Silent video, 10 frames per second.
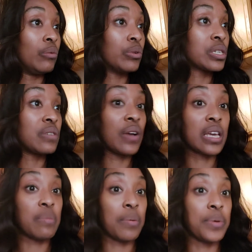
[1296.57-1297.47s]
We'll see if
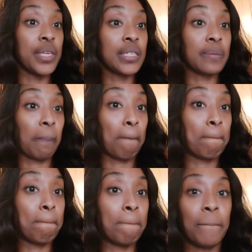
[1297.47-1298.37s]
I keep up with this.
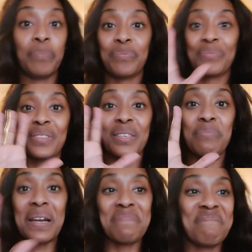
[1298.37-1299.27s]

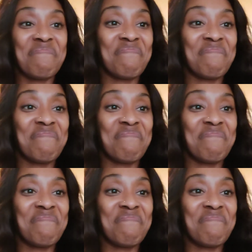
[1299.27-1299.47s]
Bye.